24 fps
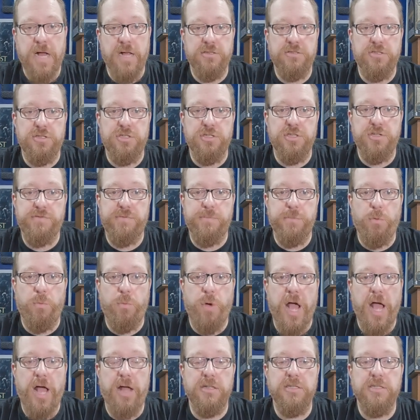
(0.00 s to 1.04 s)
monsters from the
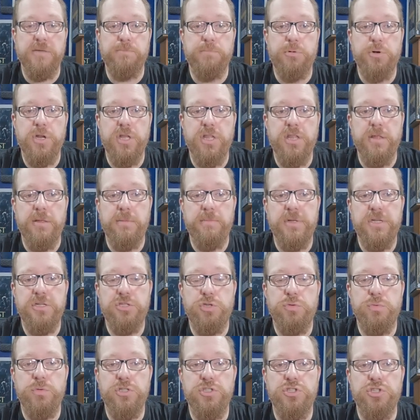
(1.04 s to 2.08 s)
wilds and putting them
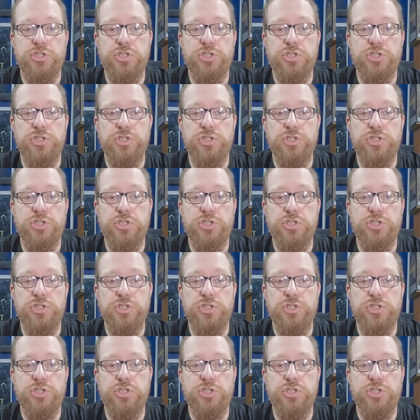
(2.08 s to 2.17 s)
into a